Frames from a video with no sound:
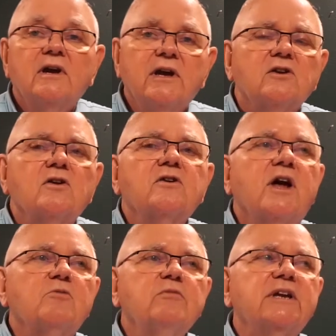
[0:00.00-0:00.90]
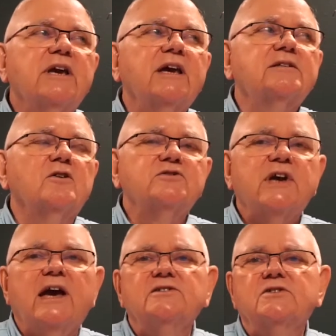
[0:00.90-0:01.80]
learn how to mitigate those
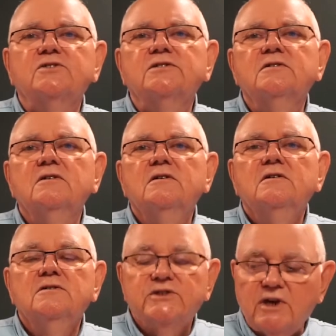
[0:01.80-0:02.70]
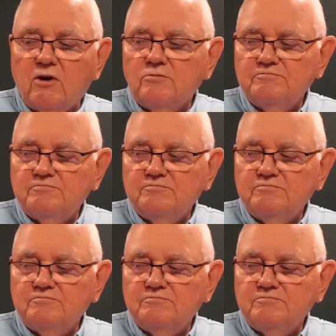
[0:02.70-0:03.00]
hazards. So,